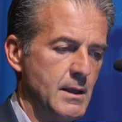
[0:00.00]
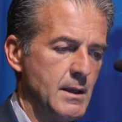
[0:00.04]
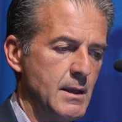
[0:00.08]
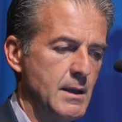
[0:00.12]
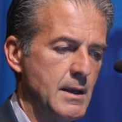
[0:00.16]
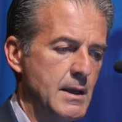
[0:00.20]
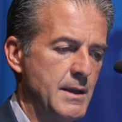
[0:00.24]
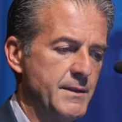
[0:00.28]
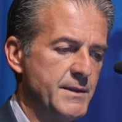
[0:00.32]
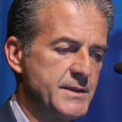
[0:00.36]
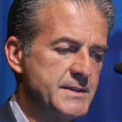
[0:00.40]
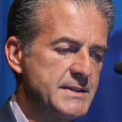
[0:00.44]

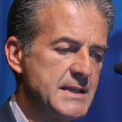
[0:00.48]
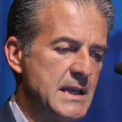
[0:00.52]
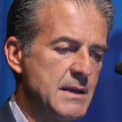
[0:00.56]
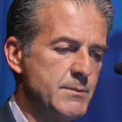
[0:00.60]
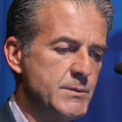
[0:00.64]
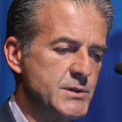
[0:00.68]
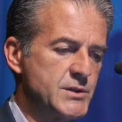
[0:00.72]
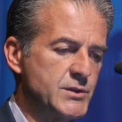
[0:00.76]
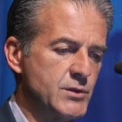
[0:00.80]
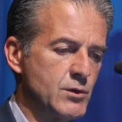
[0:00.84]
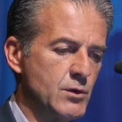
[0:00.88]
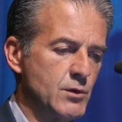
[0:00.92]
And the same
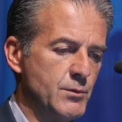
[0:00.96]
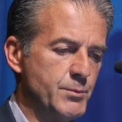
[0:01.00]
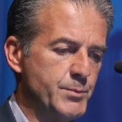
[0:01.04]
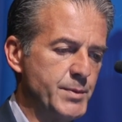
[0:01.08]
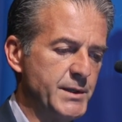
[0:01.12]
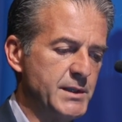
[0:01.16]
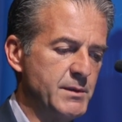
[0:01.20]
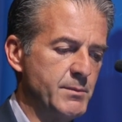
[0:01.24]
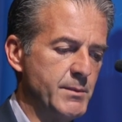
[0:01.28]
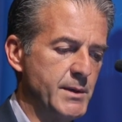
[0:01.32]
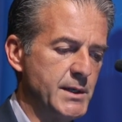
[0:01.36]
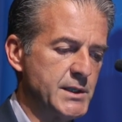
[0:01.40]
is true
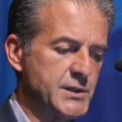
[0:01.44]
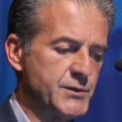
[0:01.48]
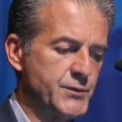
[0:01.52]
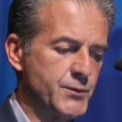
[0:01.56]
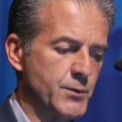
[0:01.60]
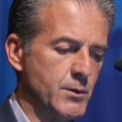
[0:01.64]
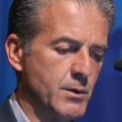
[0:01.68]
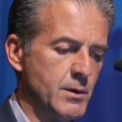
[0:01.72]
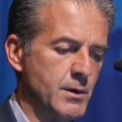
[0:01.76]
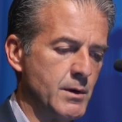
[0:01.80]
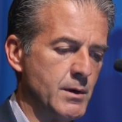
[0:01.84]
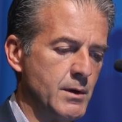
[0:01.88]
pretty much
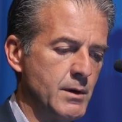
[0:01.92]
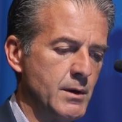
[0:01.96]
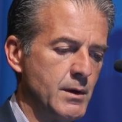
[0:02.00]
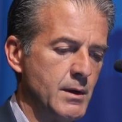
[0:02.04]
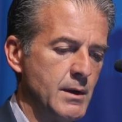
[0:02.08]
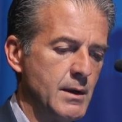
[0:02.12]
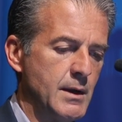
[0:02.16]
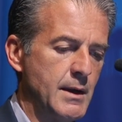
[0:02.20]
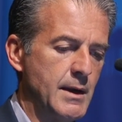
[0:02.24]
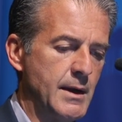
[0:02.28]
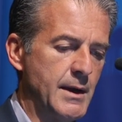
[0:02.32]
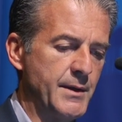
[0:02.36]
for
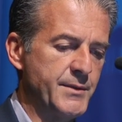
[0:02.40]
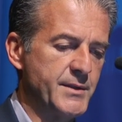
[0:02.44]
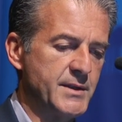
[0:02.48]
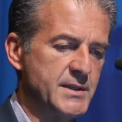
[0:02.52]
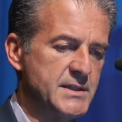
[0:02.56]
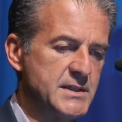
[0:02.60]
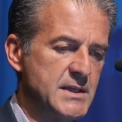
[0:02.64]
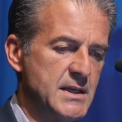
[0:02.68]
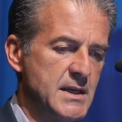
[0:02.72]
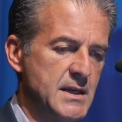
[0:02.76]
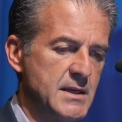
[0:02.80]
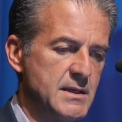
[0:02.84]
other
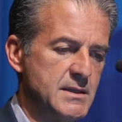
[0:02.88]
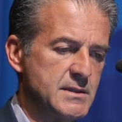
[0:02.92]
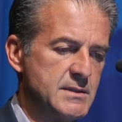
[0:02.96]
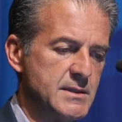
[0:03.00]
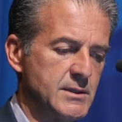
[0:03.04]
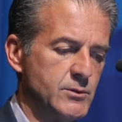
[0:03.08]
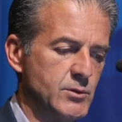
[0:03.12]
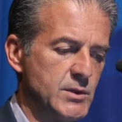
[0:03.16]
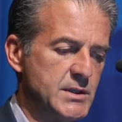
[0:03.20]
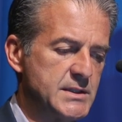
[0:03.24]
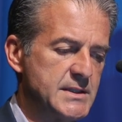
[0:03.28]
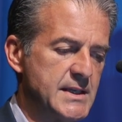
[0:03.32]
genes
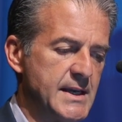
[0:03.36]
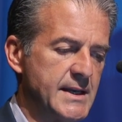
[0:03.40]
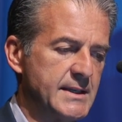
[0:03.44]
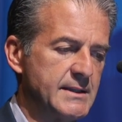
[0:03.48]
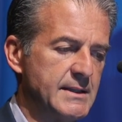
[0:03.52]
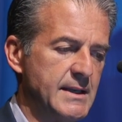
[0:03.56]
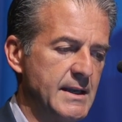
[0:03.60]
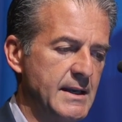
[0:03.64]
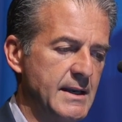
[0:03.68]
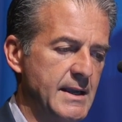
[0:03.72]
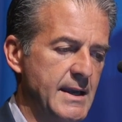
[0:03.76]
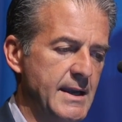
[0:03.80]
that we checked
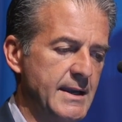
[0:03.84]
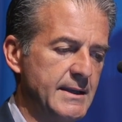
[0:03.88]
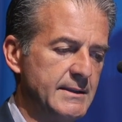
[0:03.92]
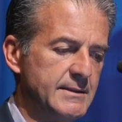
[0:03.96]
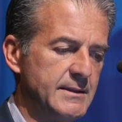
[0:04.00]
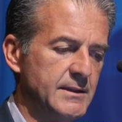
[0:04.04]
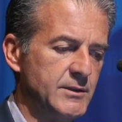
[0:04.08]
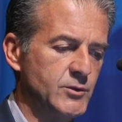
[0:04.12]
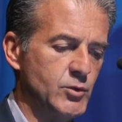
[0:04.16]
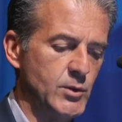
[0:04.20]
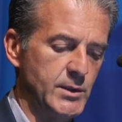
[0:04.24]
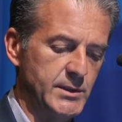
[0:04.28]
in
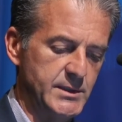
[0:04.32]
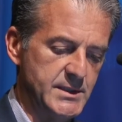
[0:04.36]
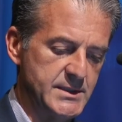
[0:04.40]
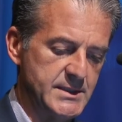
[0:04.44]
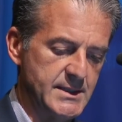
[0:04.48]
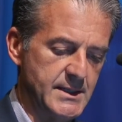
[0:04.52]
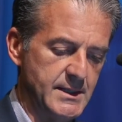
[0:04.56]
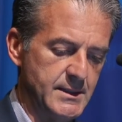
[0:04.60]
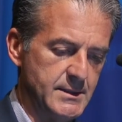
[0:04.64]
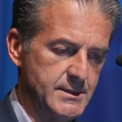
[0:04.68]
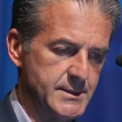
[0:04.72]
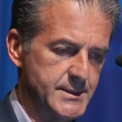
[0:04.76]
8020
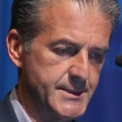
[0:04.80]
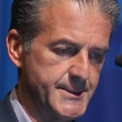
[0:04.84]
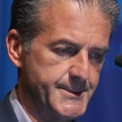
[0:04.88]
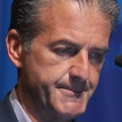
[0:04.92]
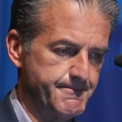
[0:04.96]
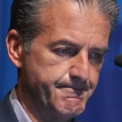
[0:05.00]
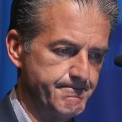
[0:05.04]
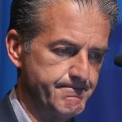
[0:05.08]
cells.